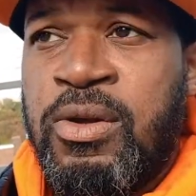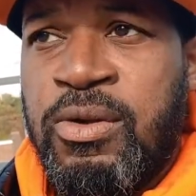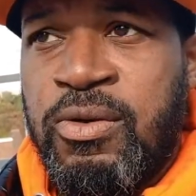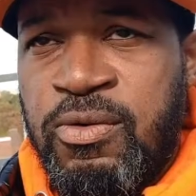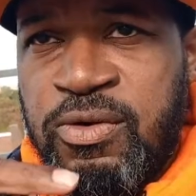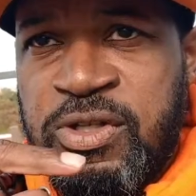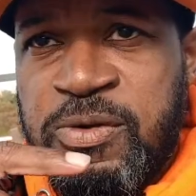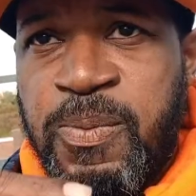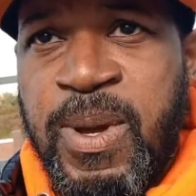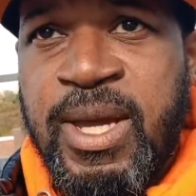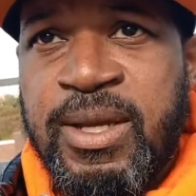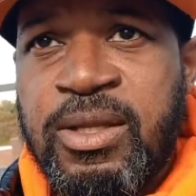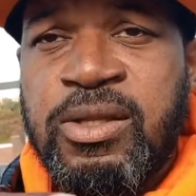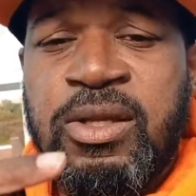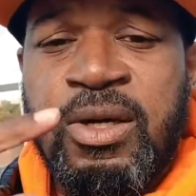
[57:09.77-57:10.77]

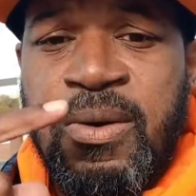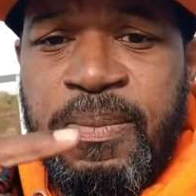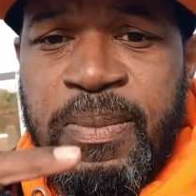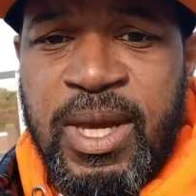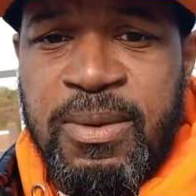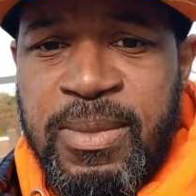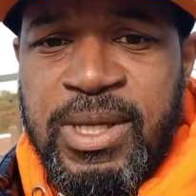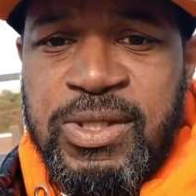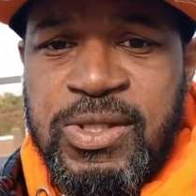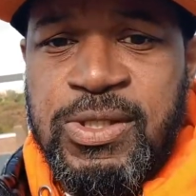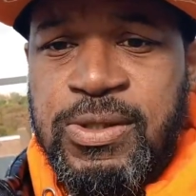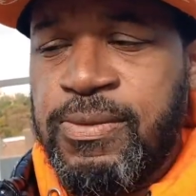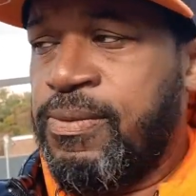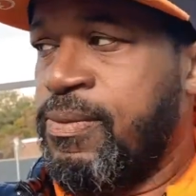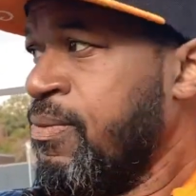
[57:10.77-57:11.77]
Respect the commandments.
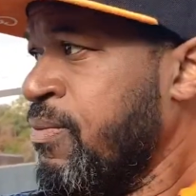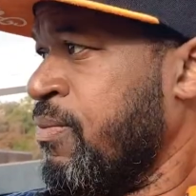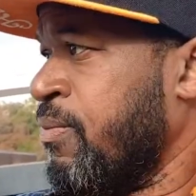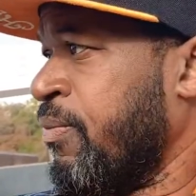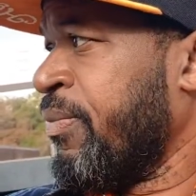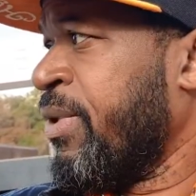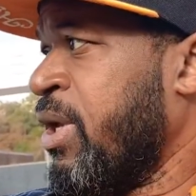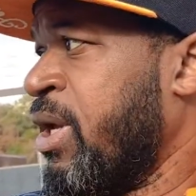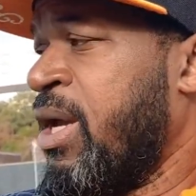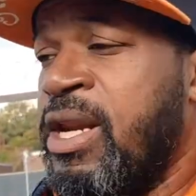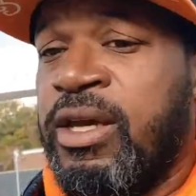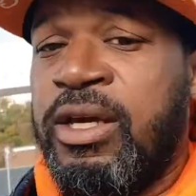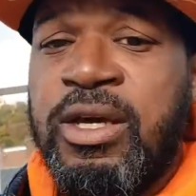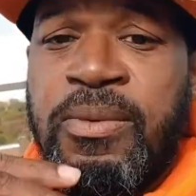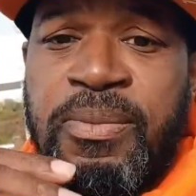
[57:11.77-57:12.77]
And the
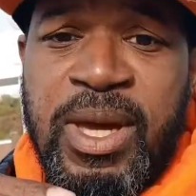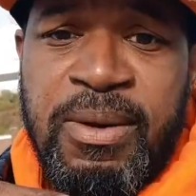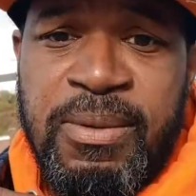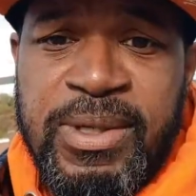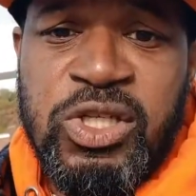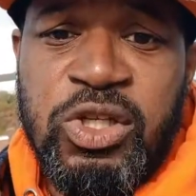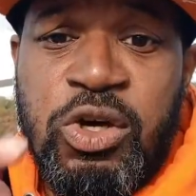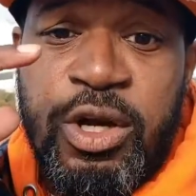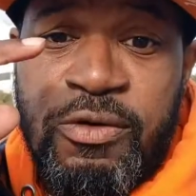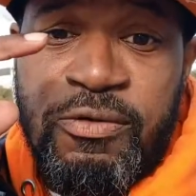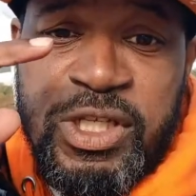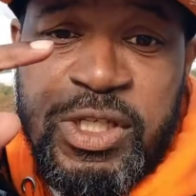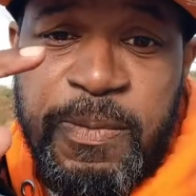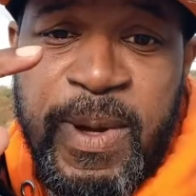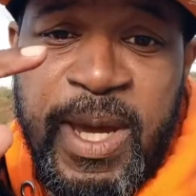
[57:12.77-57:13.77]
commandments are going to
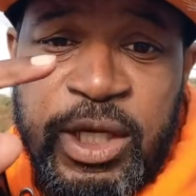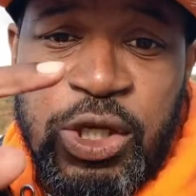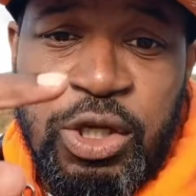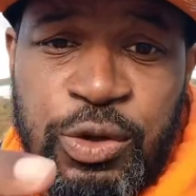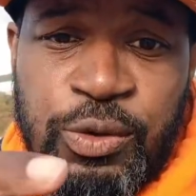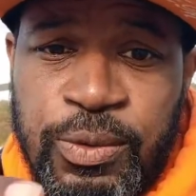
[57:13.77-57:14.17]
respect you.